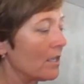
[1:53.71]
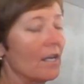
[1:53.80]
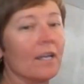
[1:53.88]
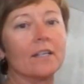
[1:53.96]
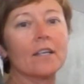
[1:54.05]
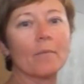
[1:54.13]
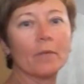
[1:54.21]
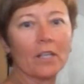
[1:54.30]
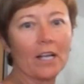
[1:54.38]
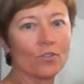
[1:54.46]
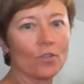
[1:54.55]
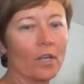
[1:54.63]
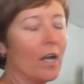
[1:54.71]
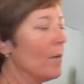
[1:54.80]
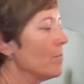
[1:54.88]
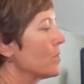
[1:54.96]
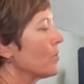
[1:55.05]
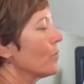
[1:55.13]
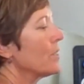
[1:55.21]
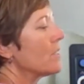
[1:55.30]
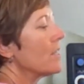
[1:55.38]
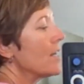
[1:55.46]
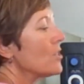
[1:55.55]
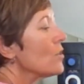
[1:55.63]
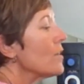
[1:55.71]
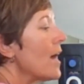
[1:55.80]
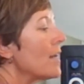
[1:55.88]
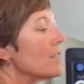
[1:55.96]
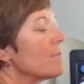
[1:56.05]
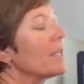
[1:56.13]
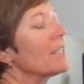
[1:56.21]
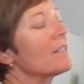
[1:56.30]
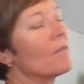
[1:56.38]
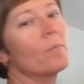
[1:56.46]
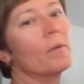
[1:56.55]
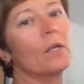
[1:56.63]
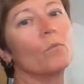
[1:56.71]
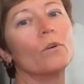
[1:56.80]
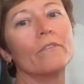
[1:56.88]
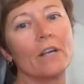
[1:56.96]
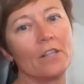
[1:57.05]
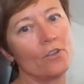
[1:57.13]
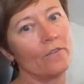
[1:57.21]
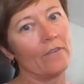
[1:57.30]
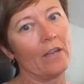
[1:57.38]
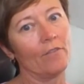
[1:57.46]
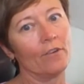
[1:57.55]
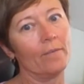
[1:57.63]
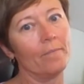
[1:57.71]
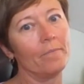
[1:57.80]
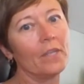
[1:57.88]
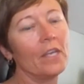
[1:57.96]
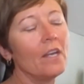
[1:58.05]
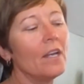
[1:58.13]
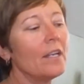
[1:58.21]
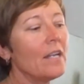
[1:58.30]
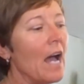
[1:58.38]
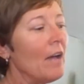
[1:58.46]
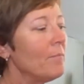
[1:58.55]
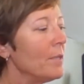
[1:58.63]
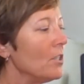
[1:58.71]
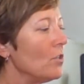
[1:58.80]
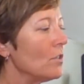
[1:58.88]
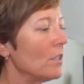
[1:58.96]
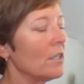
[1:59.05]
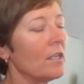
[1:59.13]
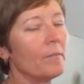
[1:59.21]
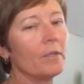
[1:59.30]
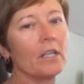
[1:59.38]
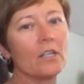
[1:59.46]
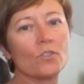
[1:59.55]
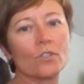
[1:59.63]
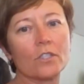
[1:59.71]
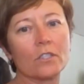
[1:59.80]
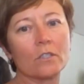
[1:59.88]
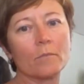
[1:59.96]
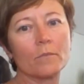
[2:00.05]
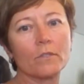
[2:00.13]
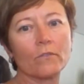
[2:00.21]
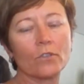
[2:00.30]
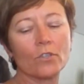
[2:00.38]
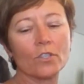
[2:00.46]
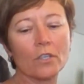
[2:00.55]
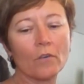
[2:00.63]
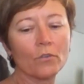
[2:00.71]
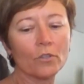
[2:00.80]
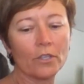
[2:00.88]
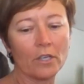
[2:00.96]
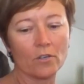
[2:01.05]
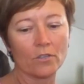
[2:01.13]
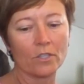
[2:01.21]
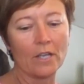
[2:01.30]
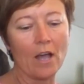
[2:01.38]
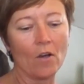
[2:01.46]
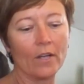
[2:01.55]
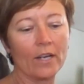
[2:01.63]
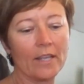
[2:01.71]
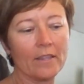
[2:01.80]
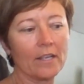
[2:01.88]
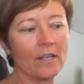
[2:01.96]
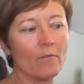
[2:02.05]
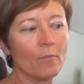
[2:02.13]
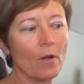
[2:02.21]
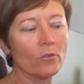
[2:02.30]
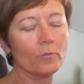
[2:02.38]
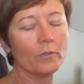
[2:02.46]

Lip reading: nebulizer cups. The reason I do that is because everybody will find their favorite. Now, I've been using nebulizer systems for several years now, and I think I've probably